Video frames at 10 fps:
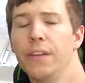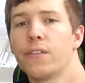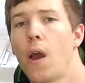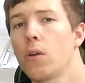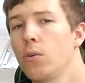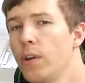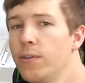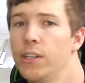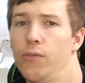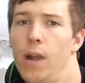In total,
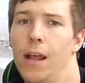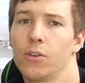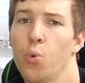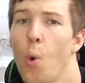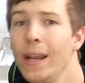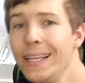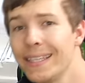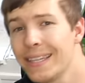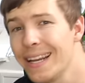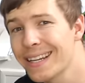there is around
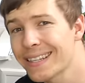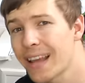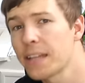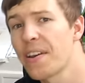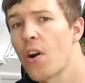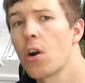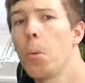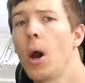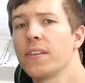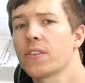26
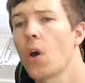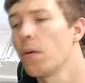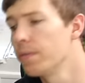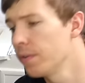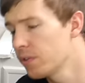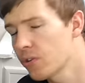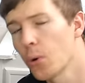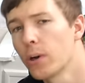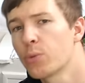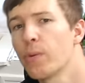terabytes of
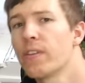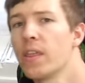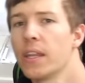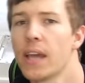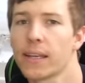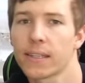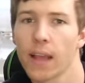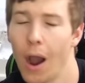storage within the desk.